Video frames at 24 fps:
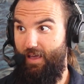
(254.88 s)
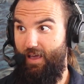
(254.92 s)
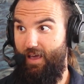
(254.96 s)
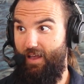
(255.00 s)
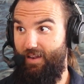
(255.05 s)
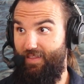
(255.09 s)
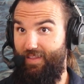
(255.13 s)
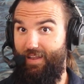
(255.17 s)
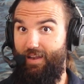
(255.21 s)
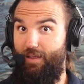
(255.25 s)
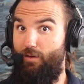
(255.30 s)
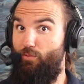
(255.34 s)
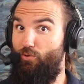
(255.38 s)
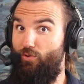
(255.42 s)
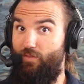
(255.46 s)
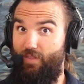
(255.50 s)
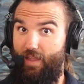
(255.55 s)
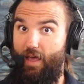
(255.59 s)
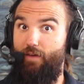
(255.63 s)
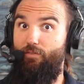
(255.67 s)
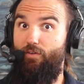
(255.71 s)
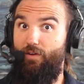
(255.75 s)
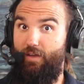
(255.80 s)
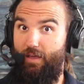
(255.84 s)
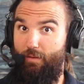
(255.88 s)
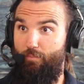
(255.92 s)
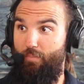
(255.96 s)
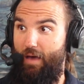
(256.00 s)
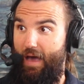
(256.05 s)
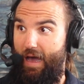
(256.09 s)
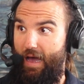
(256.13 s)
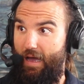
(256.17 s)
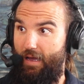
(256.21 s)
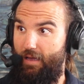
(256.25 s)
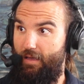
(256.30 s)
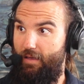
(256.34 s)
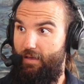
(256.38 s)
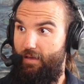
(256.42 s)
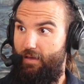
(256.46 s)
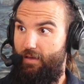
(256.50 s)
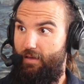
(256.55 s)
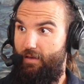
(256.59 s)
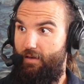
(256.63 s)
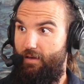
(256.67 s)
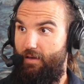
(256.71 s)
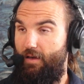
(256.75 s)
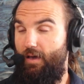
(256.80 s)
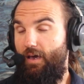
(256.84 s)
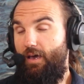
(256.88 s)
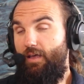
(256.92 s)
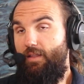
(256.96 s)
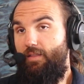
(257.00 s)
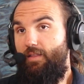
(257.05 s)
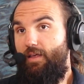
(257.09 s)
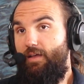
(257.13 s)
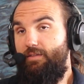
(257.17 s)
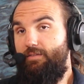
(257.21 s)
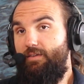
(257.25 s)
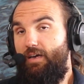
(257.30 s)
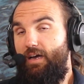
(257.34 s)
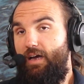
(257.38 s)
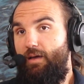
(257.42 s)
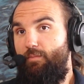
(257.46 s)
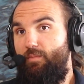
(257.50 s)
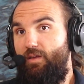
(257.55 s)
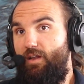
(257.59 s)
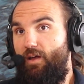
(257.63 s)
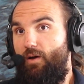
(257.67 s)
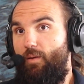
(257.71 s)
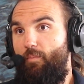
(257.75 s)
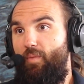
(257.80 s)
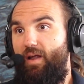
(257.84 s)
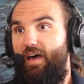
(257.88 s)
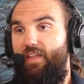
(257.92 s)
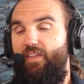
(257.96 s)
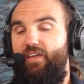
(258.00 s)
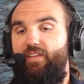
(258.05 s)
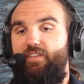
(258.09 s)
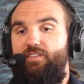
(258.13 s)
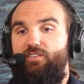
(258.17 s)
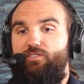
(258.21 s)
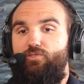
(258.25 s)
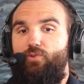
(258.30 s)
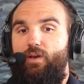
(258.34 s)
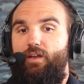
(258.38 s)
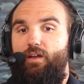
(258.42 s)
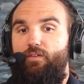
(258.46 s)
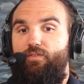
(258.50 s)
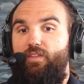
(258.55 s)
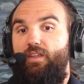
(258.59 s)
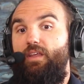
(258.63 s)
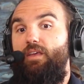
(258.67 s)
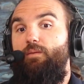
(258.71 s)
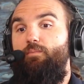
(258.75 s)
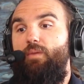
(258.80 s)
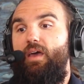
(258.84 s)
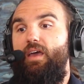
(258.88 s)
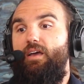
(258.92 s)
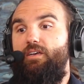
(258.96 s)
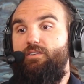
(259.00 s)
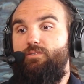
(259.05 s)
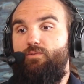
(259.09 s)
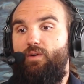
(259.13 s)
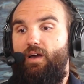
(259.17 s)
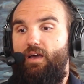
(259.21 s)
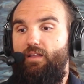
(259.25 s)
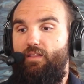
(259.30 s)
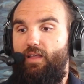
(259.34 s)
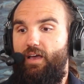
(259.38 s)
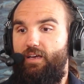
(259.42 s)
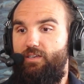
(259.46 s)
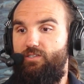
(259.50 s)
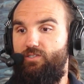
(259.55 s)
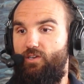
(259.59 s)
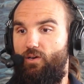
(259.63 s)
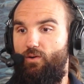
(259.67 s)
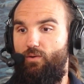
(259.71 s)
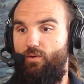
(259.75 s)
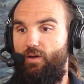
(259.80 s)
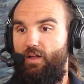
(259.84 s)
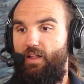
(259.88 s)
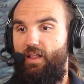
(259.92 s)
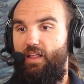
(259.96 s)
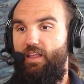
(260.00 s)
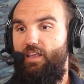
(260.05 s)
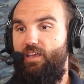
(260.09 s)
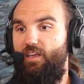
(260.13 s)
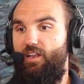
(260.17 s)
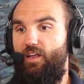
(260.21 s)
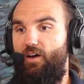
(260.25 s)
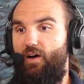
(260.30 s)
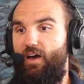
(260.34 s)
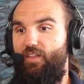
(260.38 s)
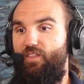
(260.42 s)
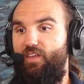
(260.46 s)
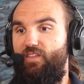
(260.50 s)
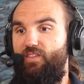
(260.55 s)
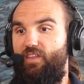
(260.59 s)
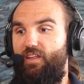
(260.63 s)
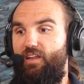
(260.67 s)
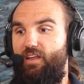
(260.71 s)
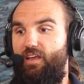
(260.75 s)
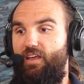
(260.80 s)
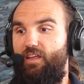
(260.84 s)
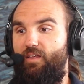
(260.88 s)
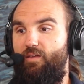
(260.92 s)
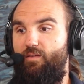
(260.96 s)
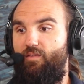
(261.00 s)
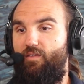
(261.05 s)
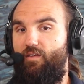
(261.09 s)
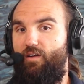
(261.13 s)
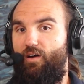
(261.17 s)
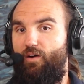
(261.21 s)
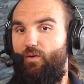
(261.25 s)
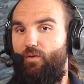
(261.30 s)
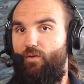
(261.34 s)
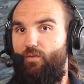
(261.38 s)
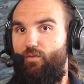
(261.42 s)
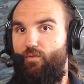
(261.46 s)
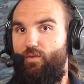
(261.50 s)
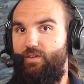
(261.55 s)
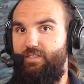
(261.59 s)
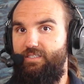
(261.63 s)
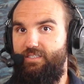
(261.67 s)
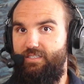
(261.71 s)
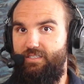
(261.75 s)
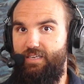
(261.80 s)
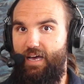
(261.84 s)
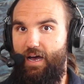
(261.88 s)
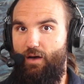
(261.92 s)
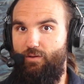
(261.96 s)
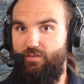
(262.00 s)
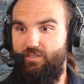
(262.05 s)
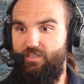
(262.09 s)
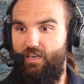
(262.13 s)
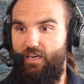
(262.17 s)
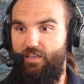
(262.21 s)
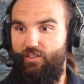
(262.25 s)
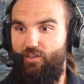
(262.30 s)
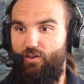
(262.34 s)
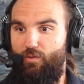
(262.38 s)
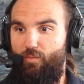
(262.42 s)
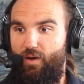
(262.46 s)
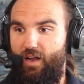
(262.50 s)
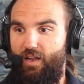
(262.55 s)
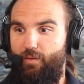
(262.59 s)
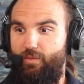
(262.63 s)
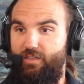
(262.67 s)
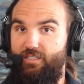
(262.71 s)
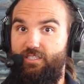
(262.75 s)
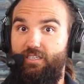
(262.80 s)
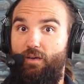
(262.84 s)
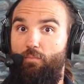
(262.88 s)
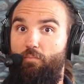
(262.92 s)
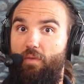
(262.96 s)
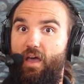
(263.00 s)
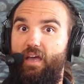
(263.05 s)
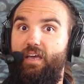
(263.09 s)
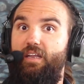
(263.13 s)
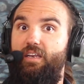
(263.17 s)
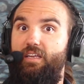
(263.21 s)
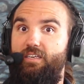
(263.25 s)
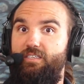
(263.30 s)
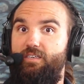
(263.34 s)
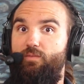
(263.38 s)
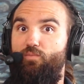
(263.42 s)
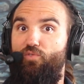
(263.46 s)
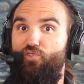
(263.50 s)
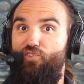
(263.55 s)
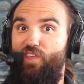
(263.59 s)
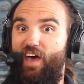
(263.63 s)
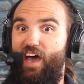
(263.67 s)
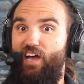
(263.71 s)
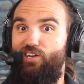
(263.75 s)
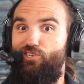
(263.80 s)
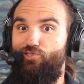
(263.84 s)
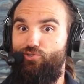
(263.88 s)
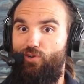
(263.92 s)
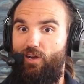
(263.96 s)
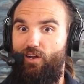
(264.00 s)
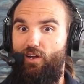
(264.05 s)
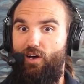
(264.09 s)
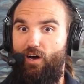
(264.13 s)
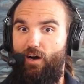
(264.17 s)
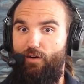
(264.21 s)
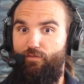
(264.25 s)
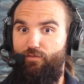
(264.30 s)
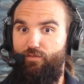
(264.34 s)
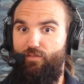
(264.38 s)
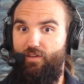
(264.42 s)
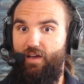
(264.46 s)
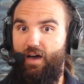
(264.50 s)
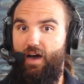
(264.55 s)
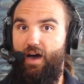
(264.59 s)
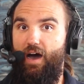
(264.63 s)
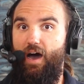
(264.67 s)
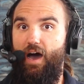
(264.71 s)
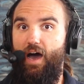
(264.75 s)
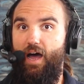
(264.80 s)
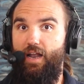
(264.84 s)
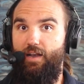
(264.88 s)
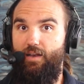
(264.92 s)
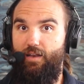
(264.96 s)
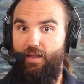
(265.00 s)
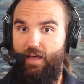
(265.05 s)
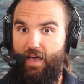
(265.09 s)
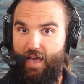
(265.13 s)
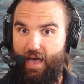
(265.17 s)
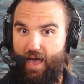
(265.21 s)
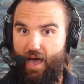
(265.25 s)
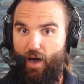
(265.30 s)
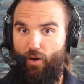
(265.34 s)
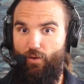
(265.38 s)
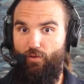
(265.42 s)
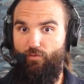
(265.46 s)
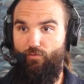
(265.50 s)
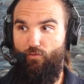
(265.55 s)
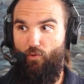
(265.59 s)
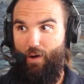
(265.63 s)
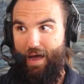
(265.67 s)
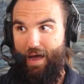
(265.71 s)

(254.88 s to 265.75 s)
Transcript: And that he will never get back. And that time, you know, but I think it's a trade-off that he makes, right? Like, so, you know, I think that, you know, it sounds like there might have been some mechanism where that trade-off got out of